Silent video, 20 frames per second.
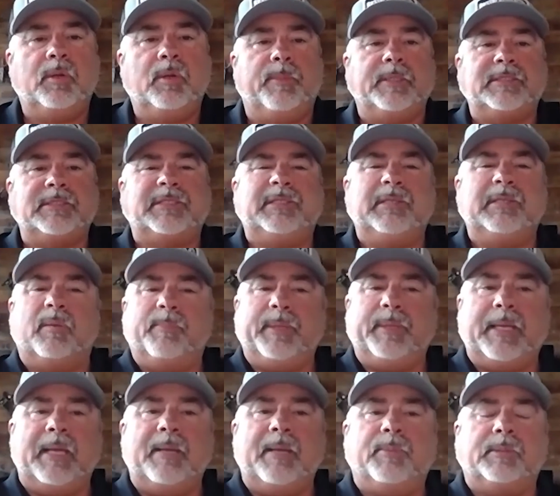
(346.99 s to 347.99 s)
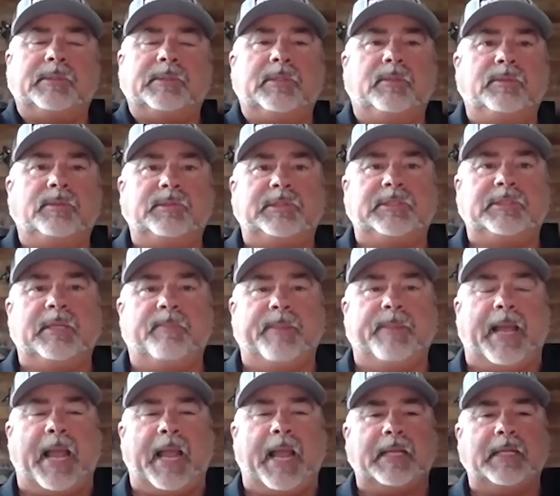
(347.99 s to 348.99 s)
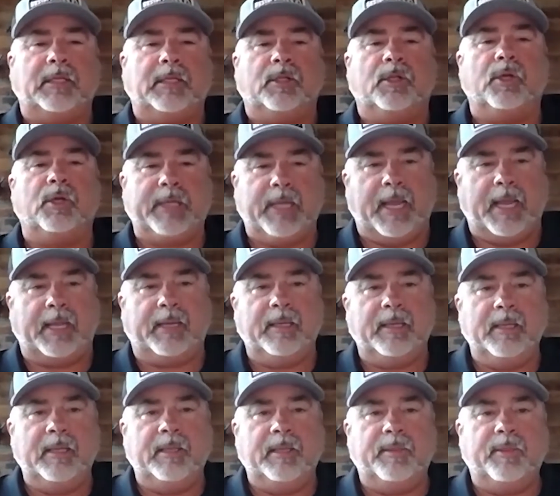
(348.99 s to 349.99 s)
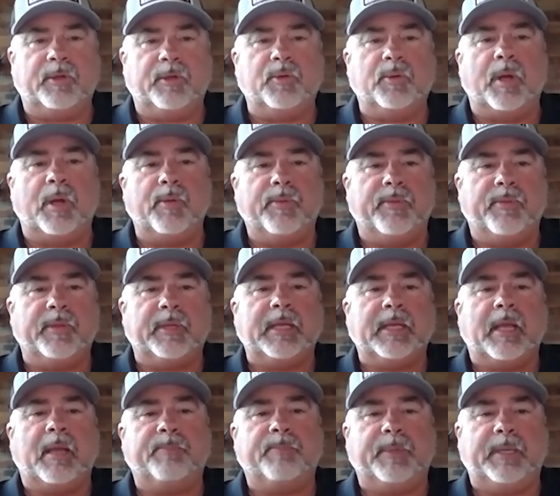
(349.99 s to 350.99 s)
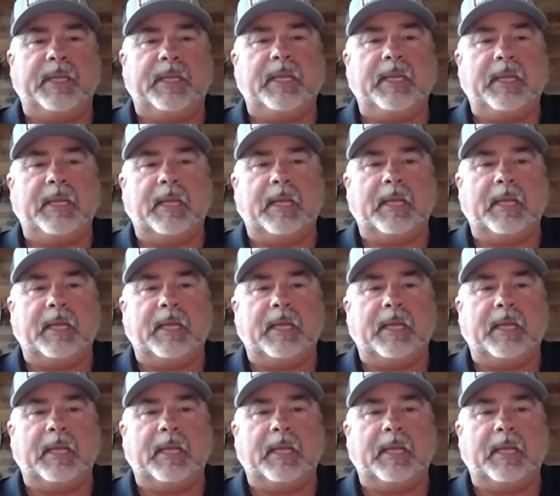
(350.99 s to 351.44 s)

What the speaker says: but still be able to sit back and look at the growth of the company.